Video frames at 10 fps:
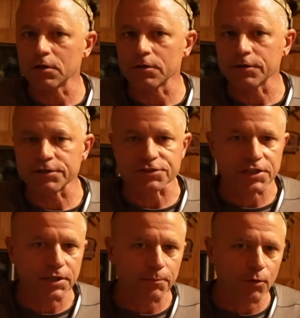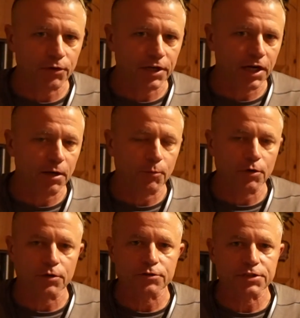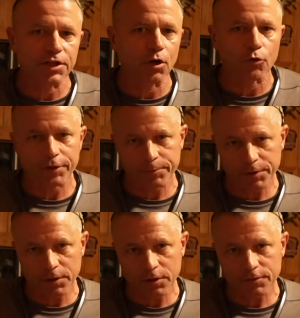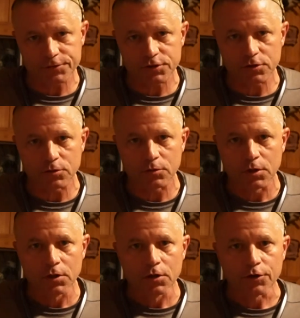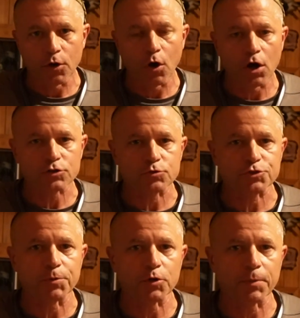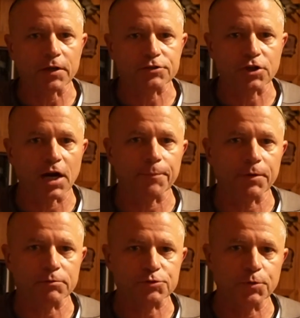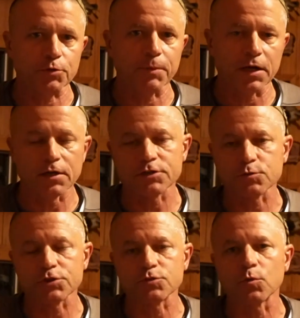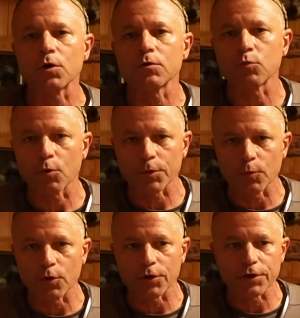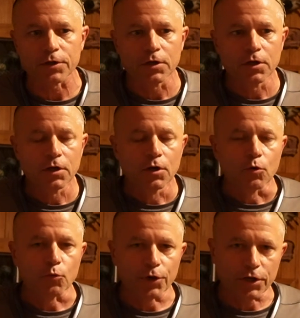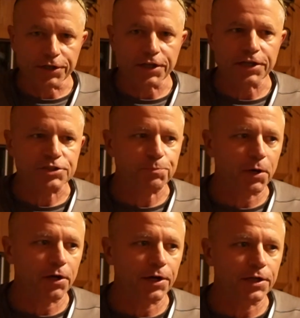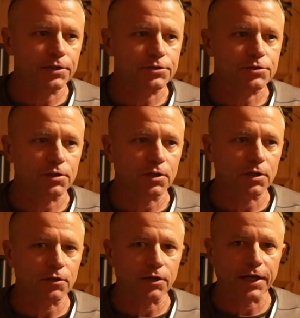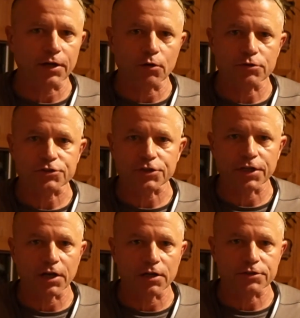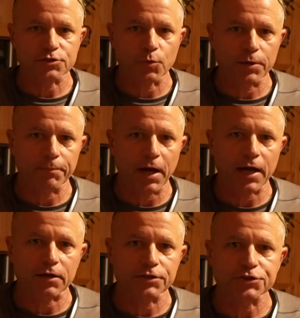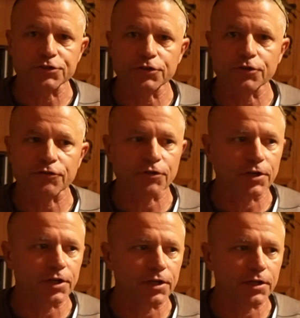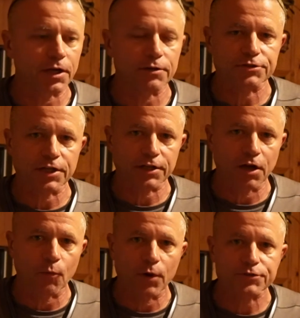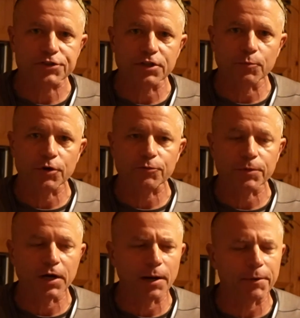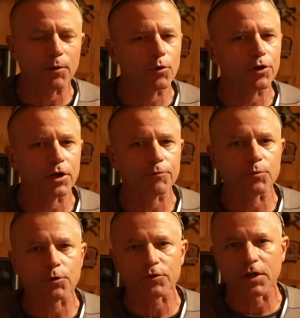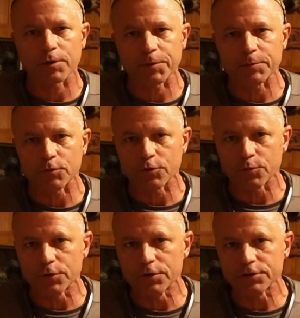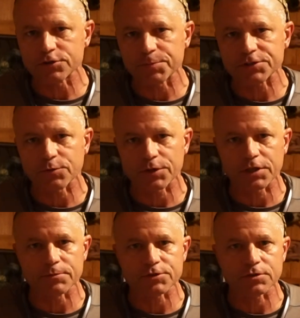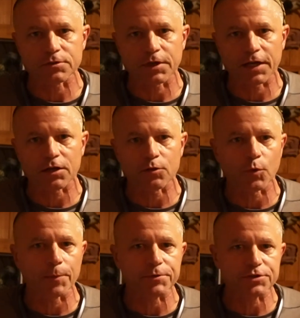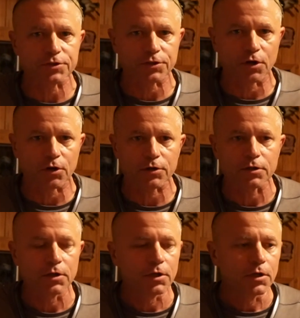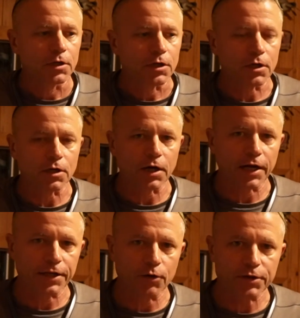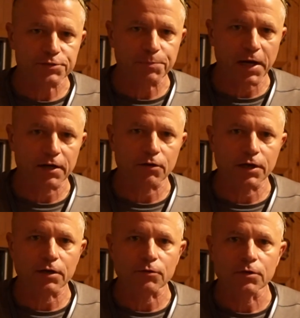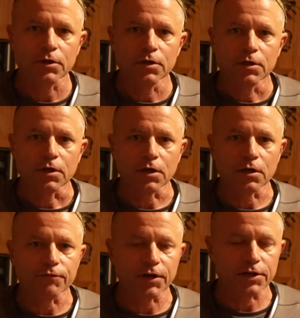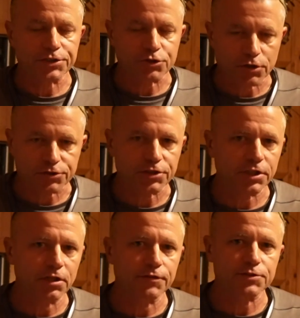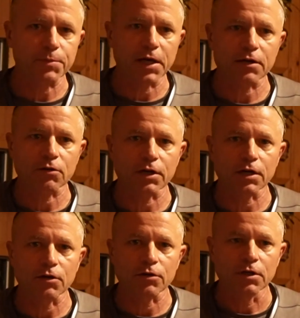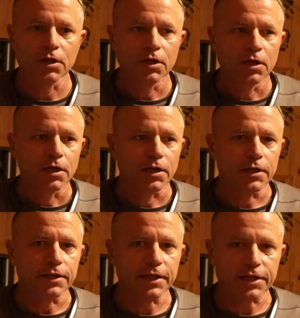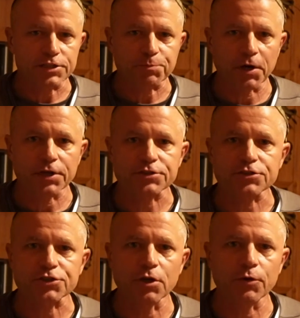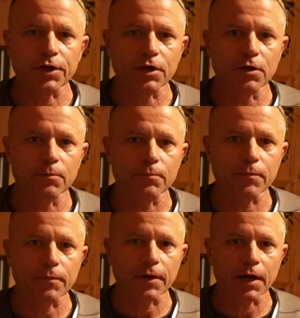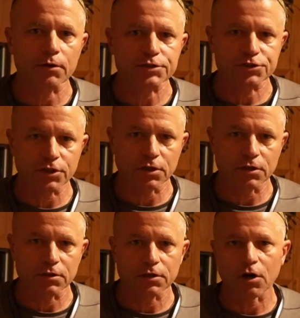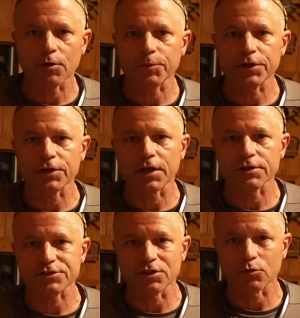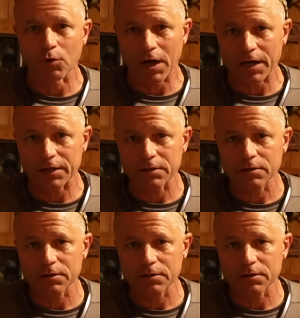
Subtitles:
Didn't see him on the cameras, all the above. So no hogs were spooked by the trap. They were spooked by us, which is what we wanted. Really neat experience. Landowner said, I'll just wait back, let you do your thing. And I was like, no, why don't you come with me? I'm not real comfortable with a lot of people in the woods, especially when it comes to handling weapons in the dark. I know his background, very trusting of his background. Neat experience to show him how it's done, in our opinion, how it's done right.